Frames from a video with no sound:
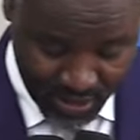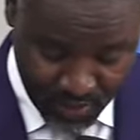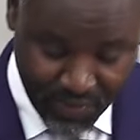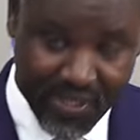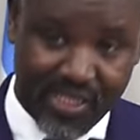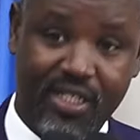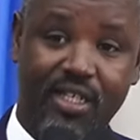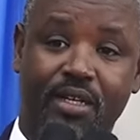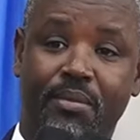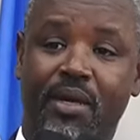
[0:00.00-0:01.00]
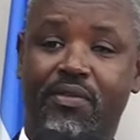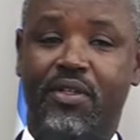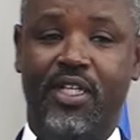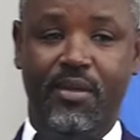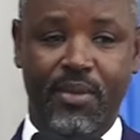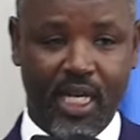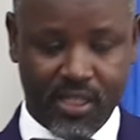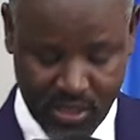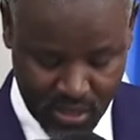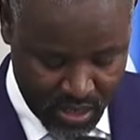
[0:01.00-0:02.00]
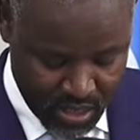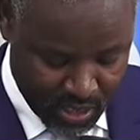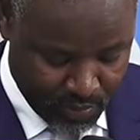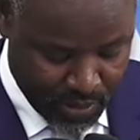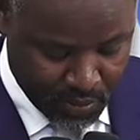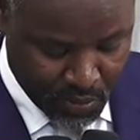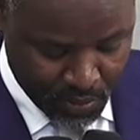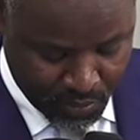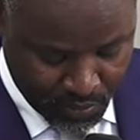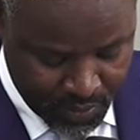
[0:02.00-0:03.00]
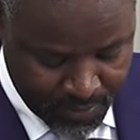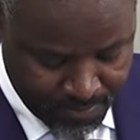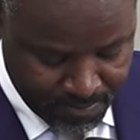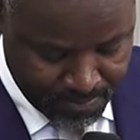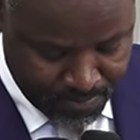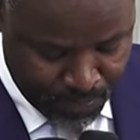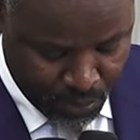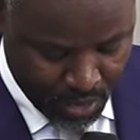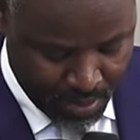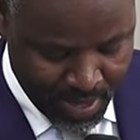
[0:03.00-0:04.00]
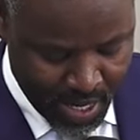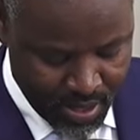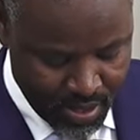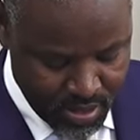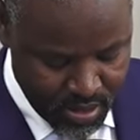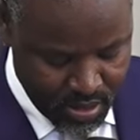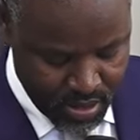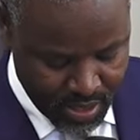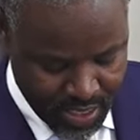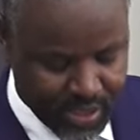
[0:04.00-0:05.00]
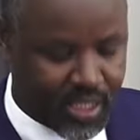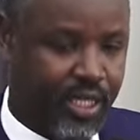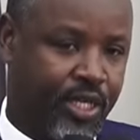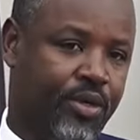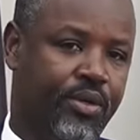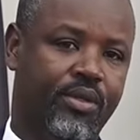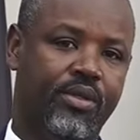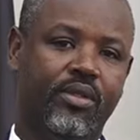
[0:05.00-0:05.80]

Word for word: we exceeded by 14 minutes. I want to conclude by asking you